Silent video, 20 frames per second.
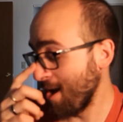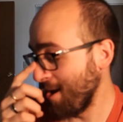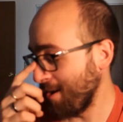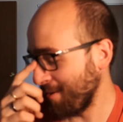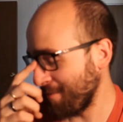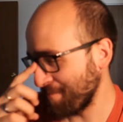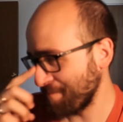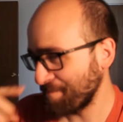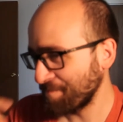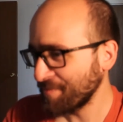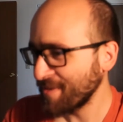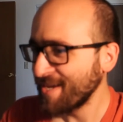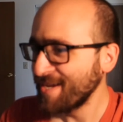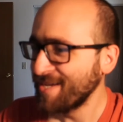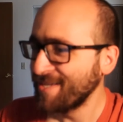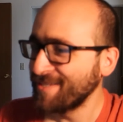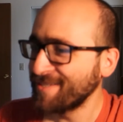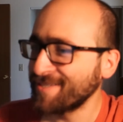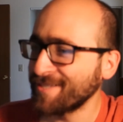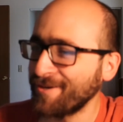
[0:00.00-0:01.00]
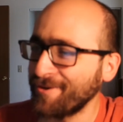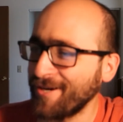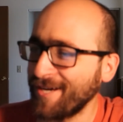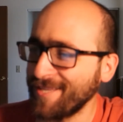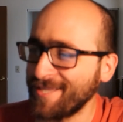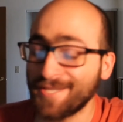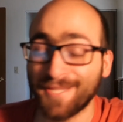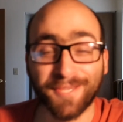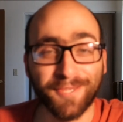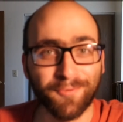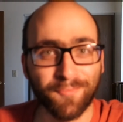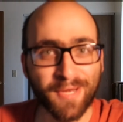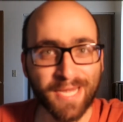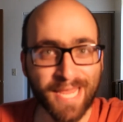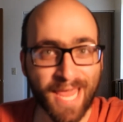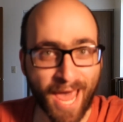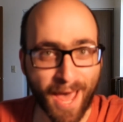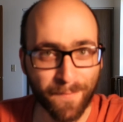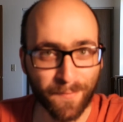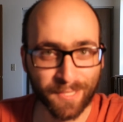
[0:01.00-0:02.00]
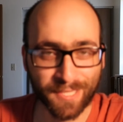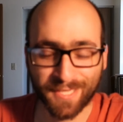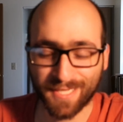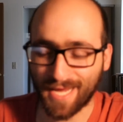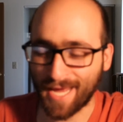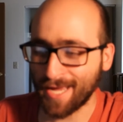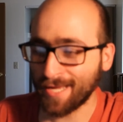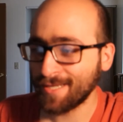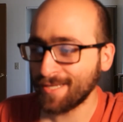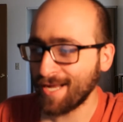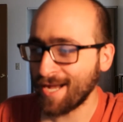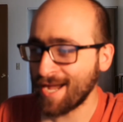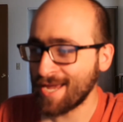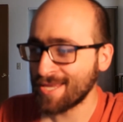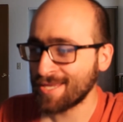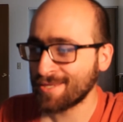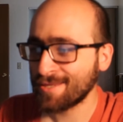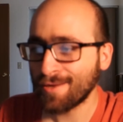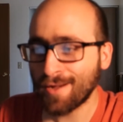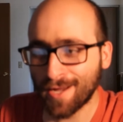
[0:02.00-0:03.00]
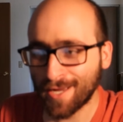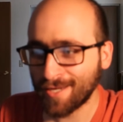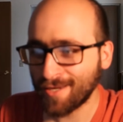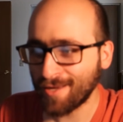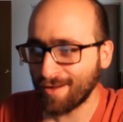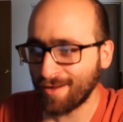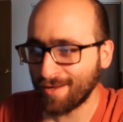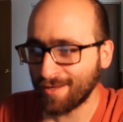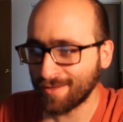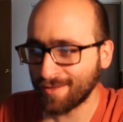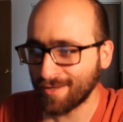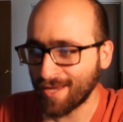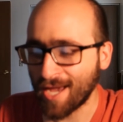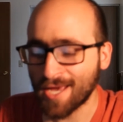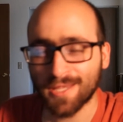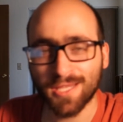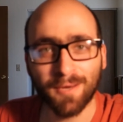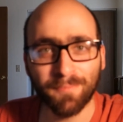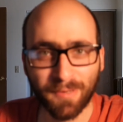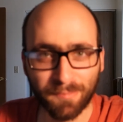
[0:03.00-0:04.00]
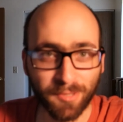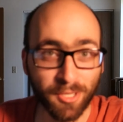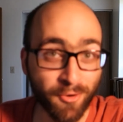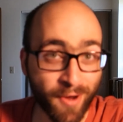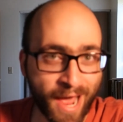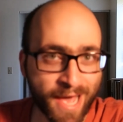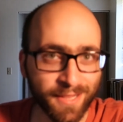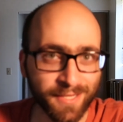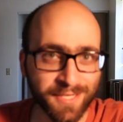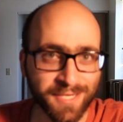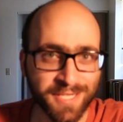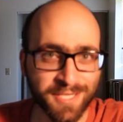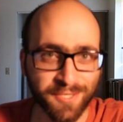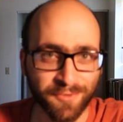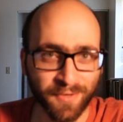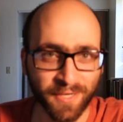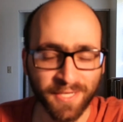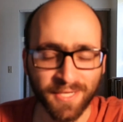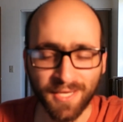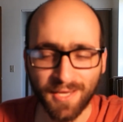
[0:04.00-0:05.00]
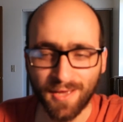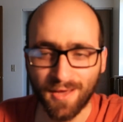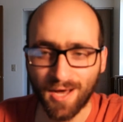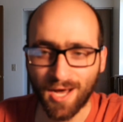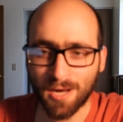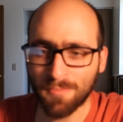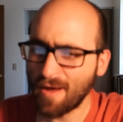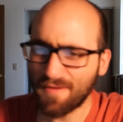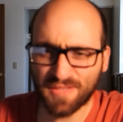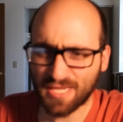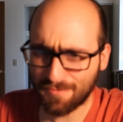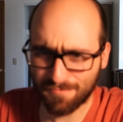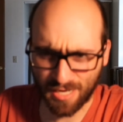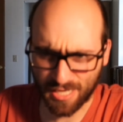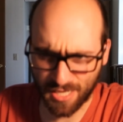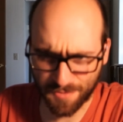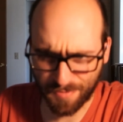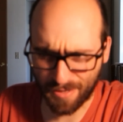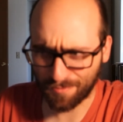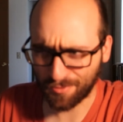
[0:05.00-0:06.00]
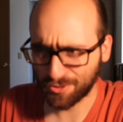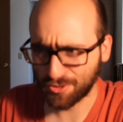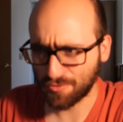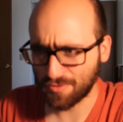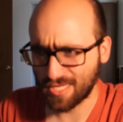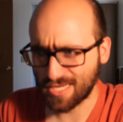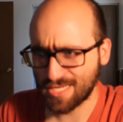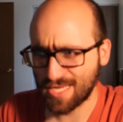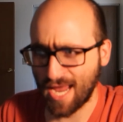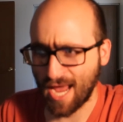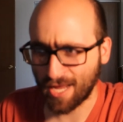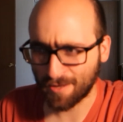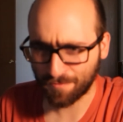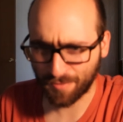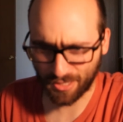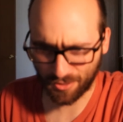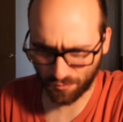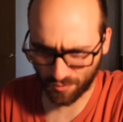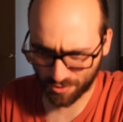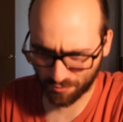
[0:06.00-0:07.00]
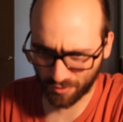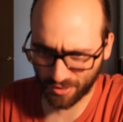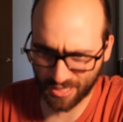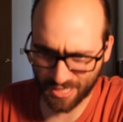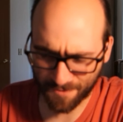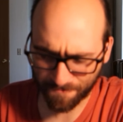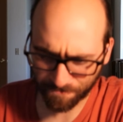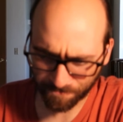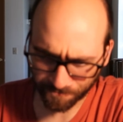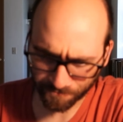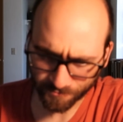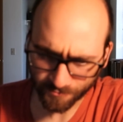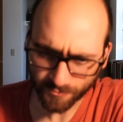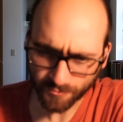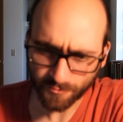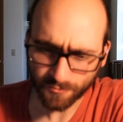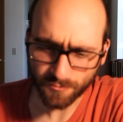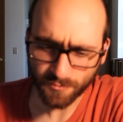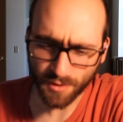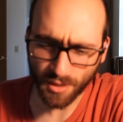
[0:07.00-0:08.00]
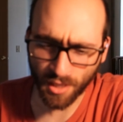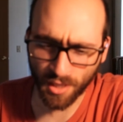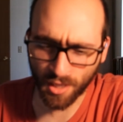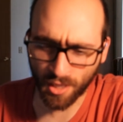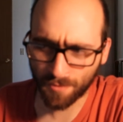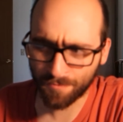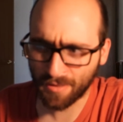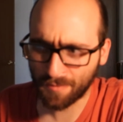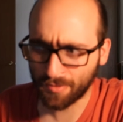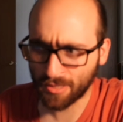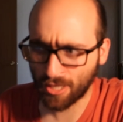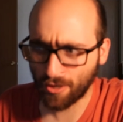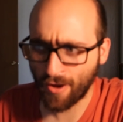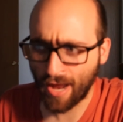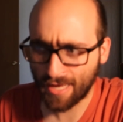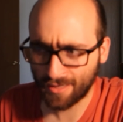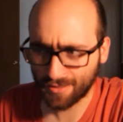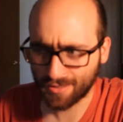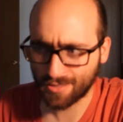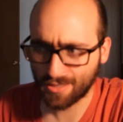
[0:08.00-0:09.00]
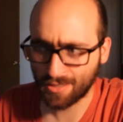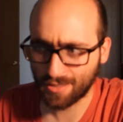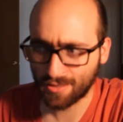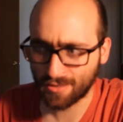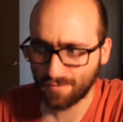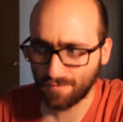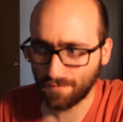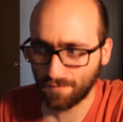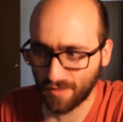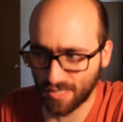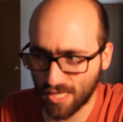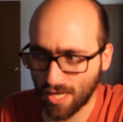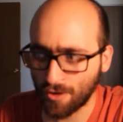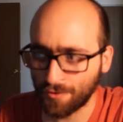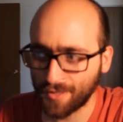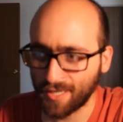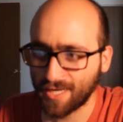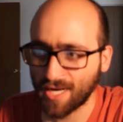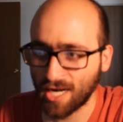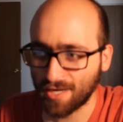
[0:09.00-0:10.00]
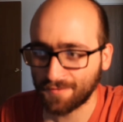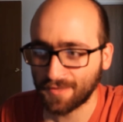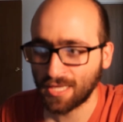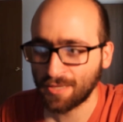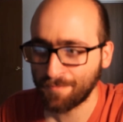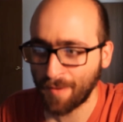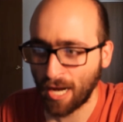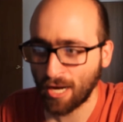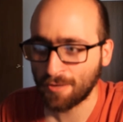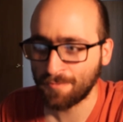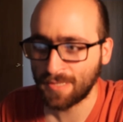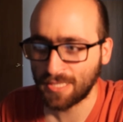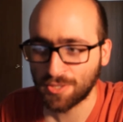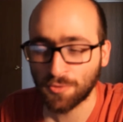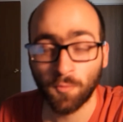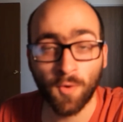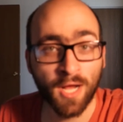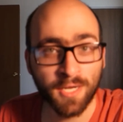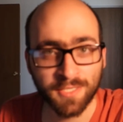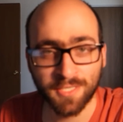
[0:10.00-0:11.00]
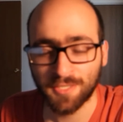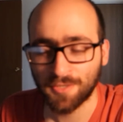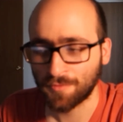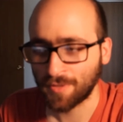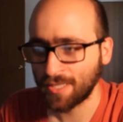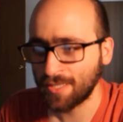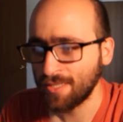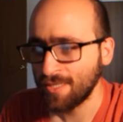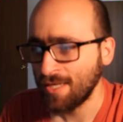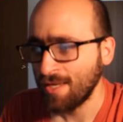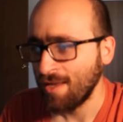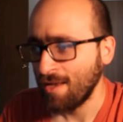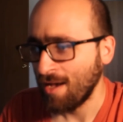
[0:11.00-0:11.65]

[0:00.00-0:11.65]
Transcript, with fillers: um, so uh, this is the reading habits tag. I saw it on, I saw Biblio Atlas do it. Um, I've seen many people do this tag, but it was really uh, Atlas's video that kind of inspired me to want to do it.